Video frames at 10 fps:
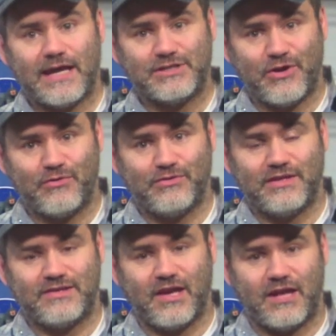that I chose
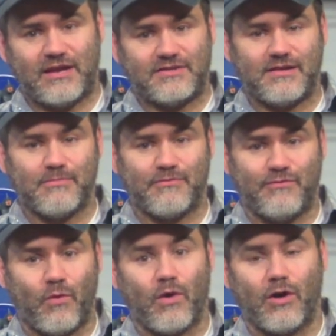this gun as number
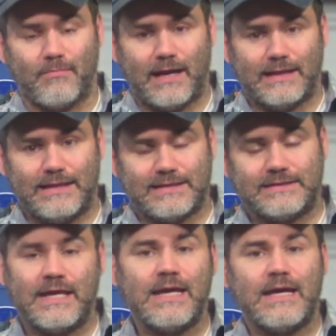four on my list.